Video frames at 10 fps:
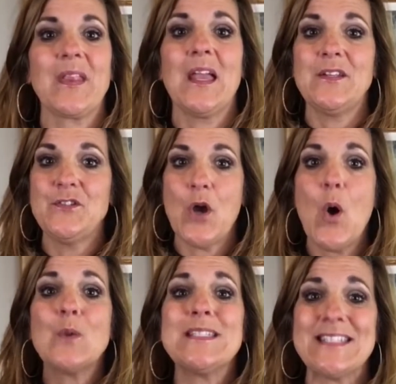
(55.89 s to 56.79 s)
I
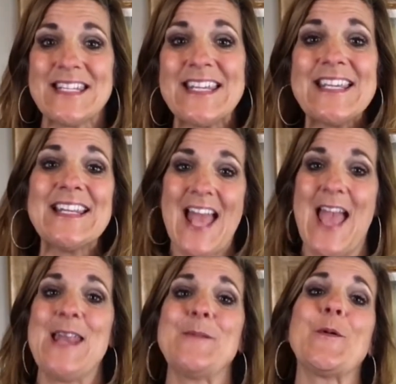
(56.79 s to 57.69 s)
don't need
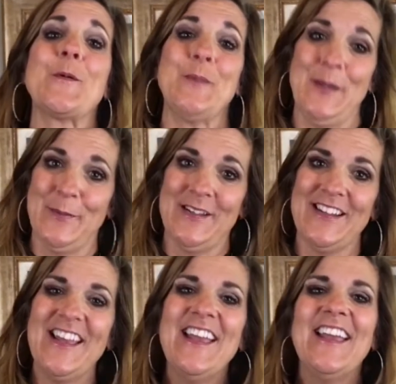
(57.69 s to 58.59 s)
any more people.